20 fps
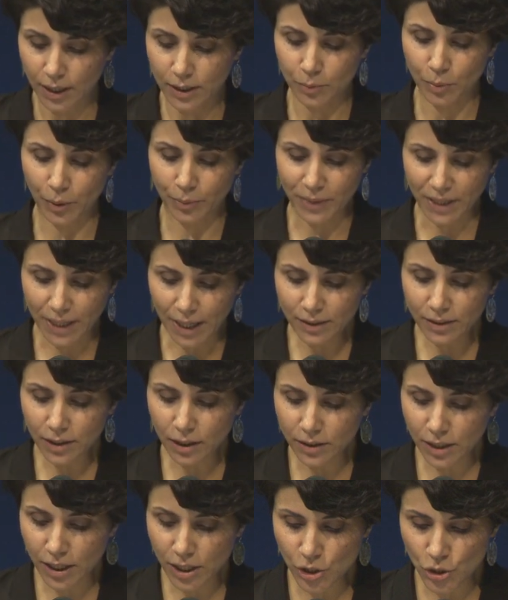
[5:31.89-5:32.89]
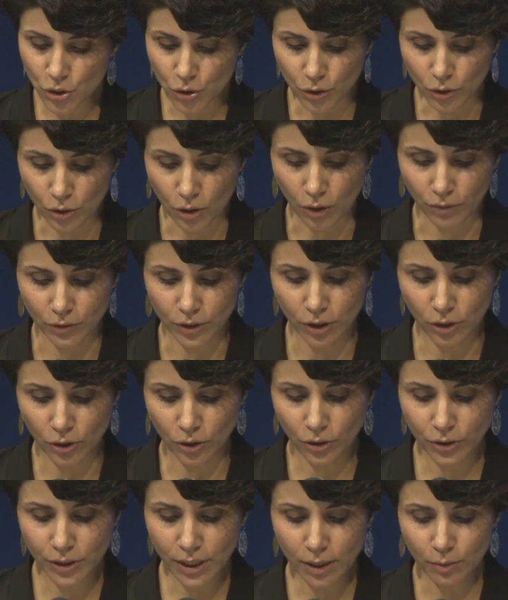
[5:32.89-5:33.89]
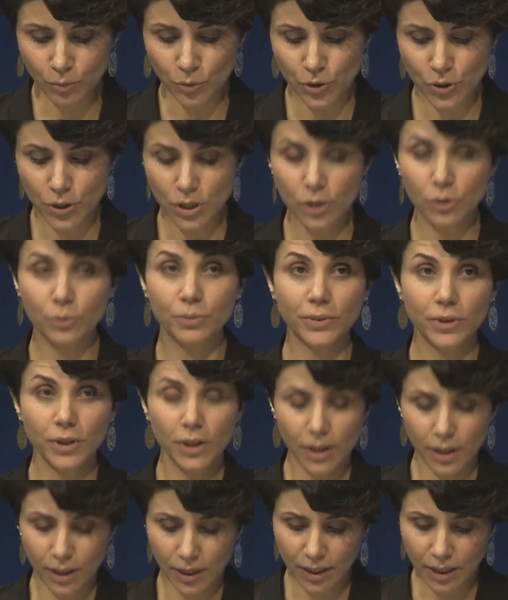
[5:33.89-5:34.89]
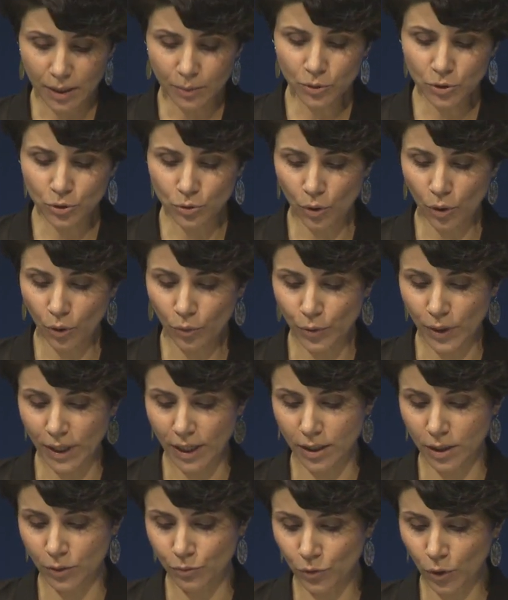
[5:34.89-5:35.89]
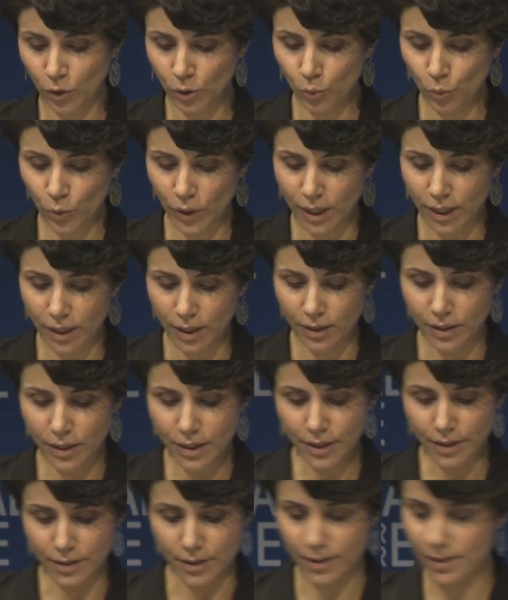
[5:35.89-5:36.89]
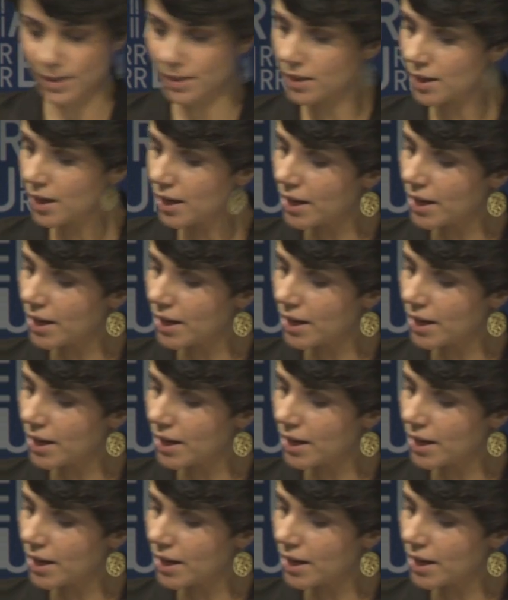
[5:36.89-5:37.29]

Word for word: The propaganda nature of the colonial museum kept growing in the following years,